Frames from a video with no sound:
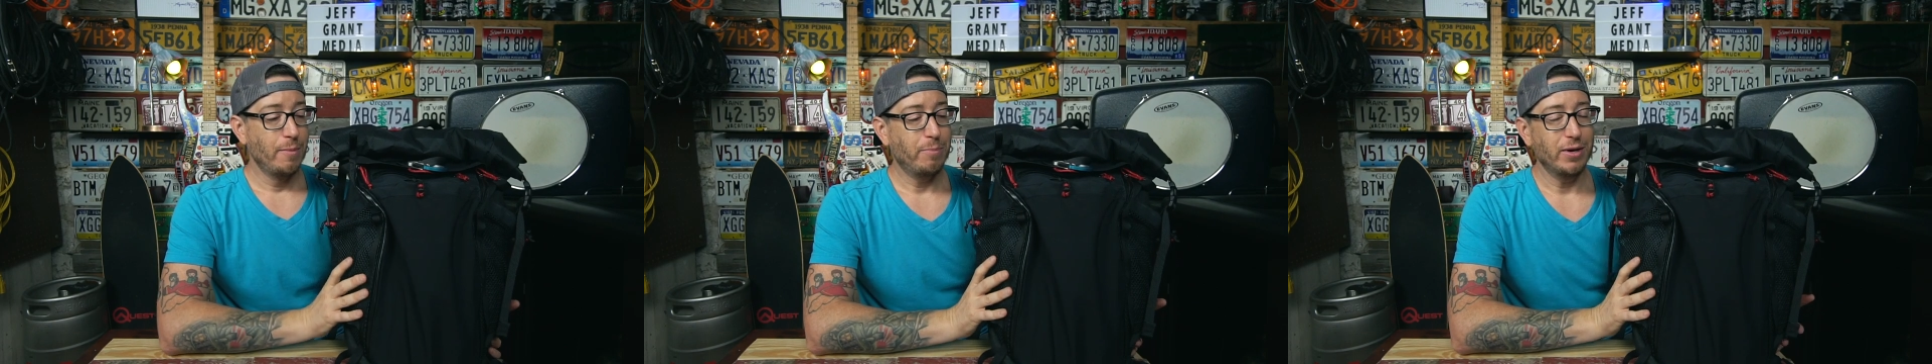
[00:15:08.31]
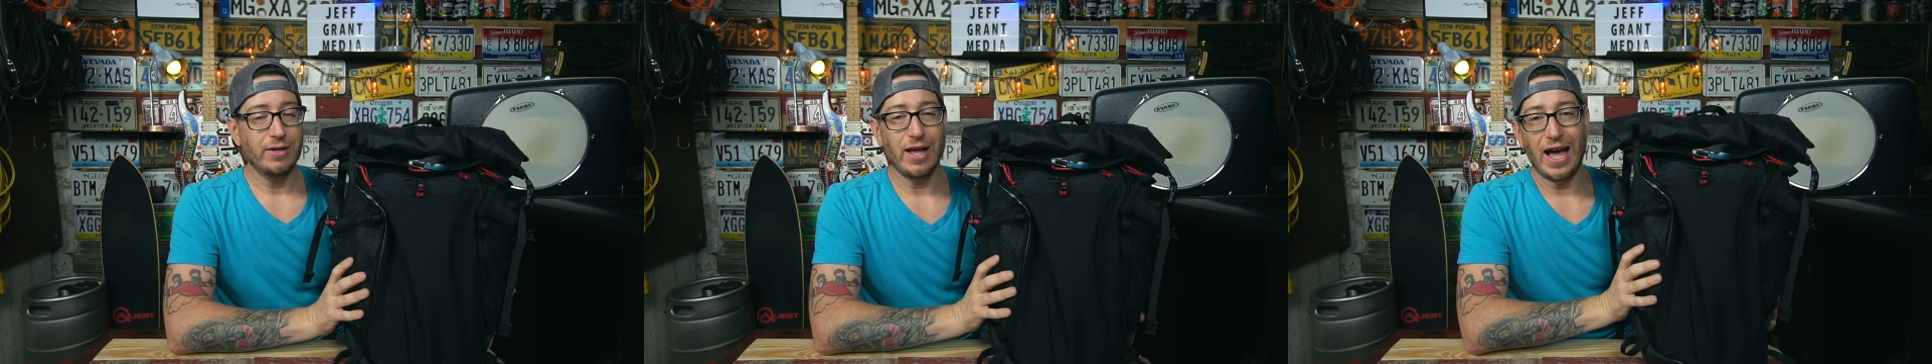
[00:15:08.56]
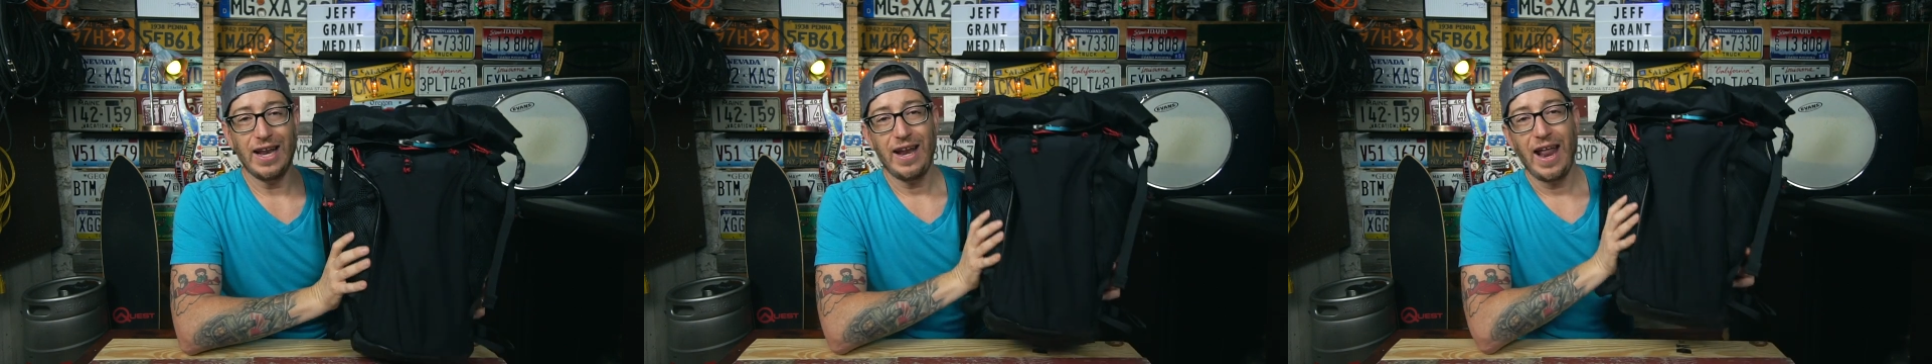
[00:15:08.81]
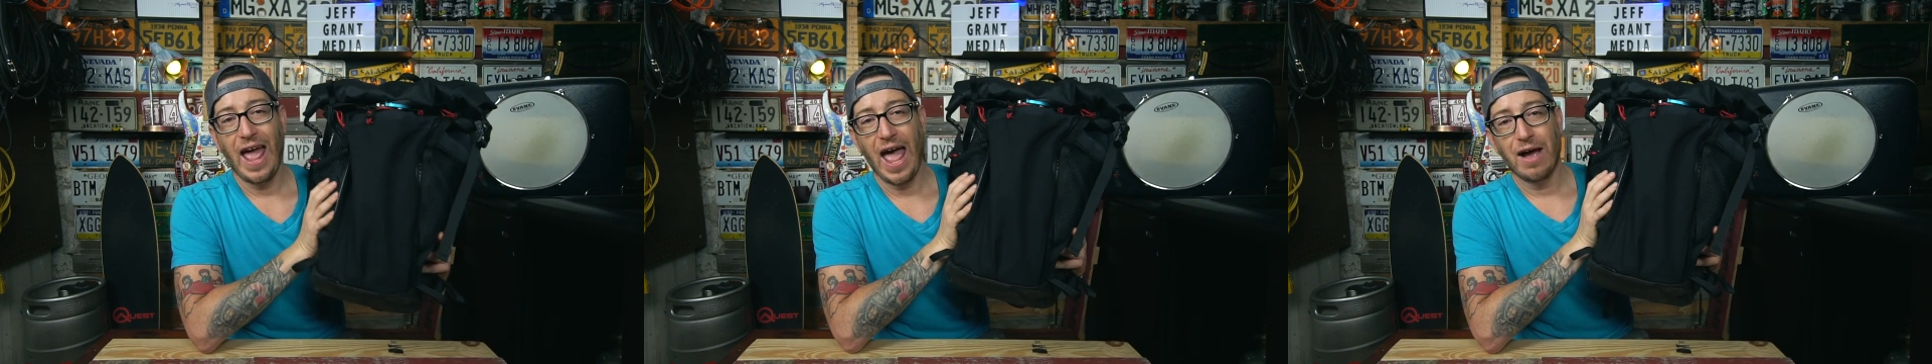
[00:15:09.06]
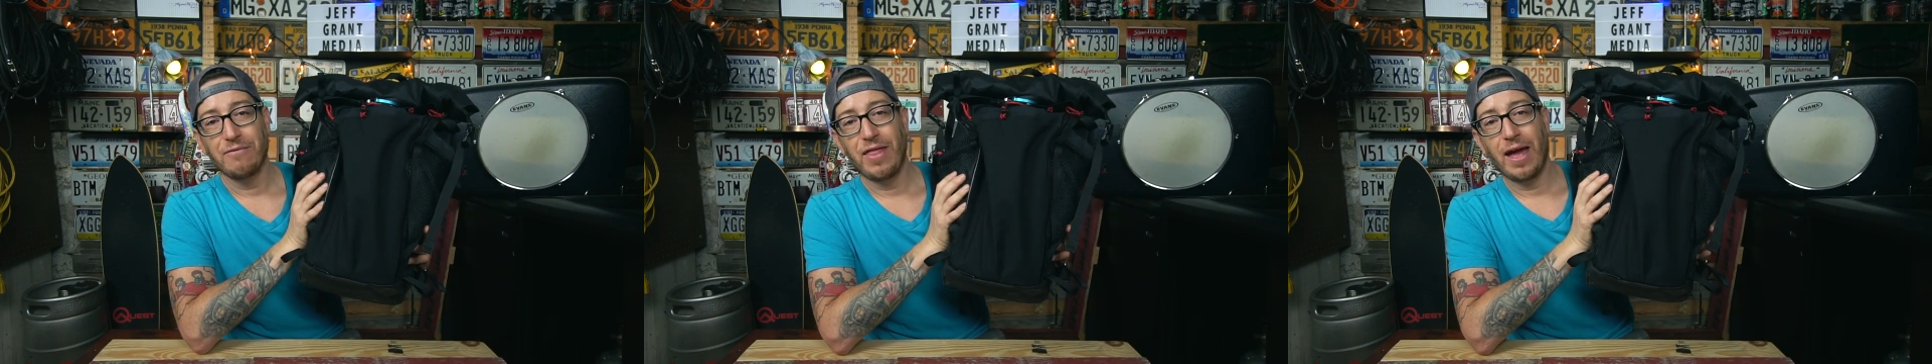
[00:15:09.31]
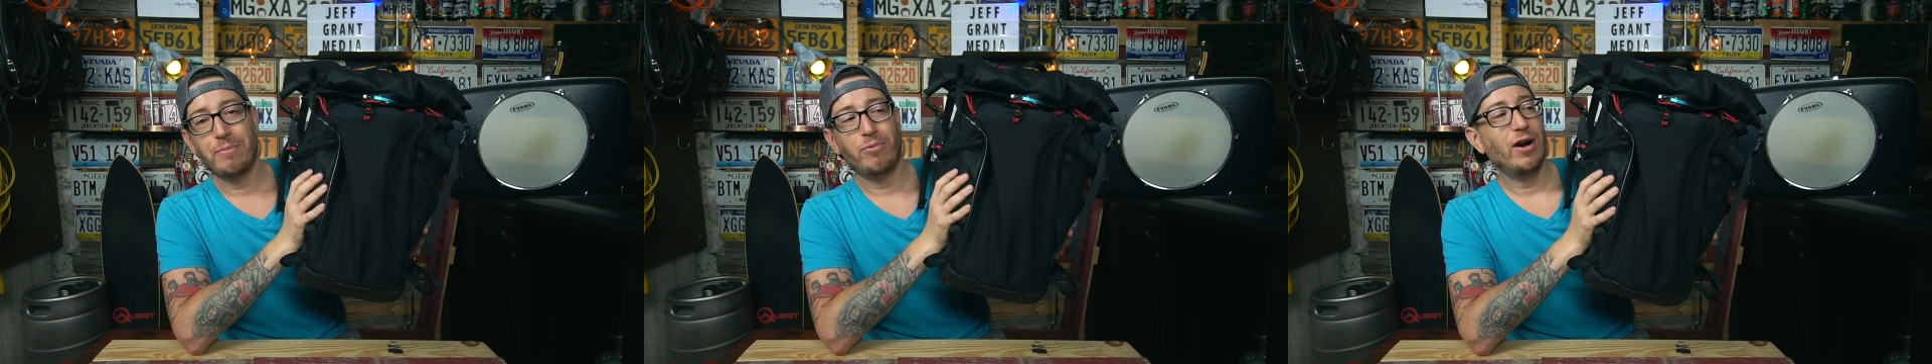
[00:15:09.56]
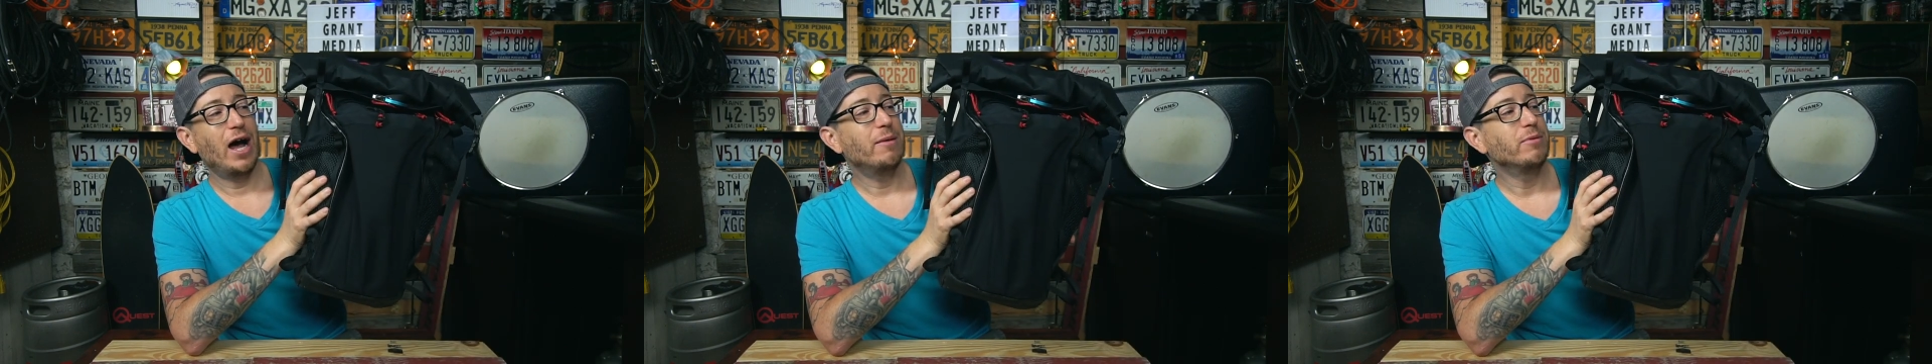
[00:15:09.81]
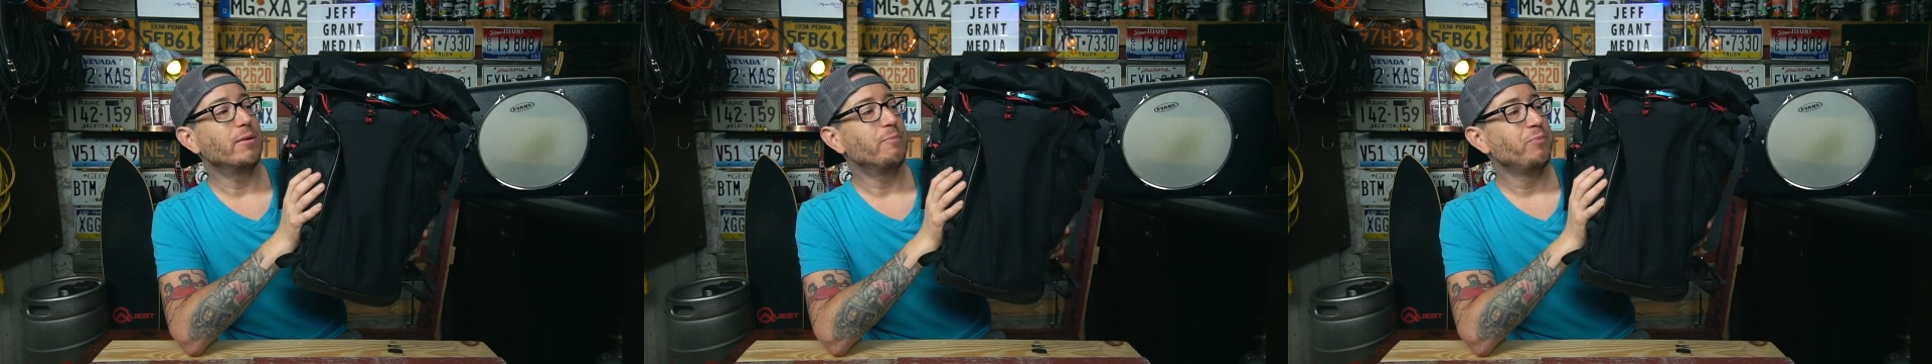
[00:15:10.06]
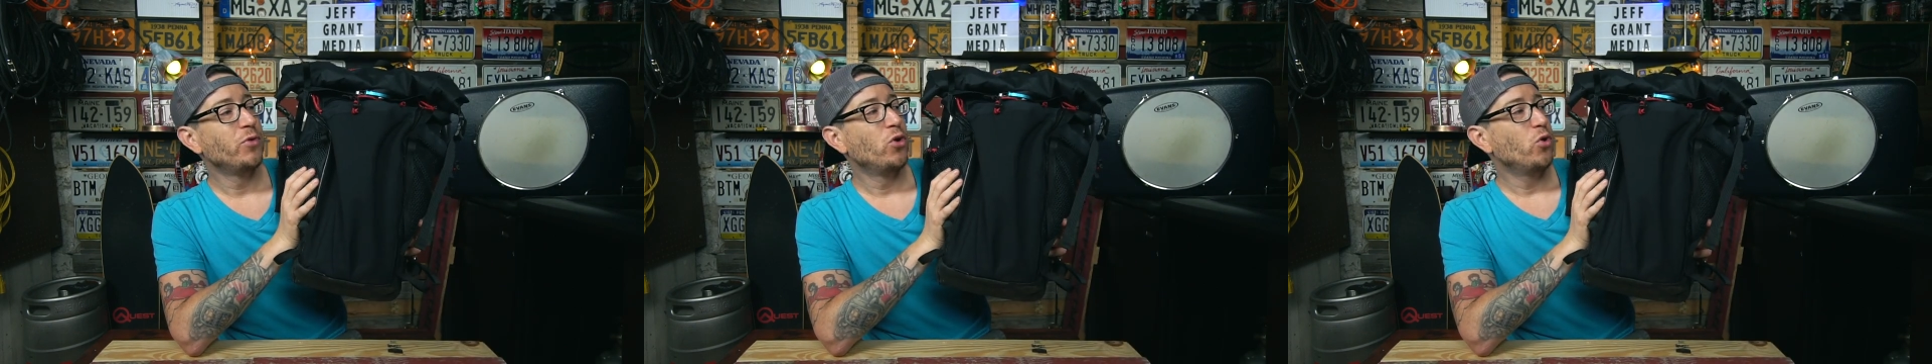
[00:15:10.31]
But I didn't have that problem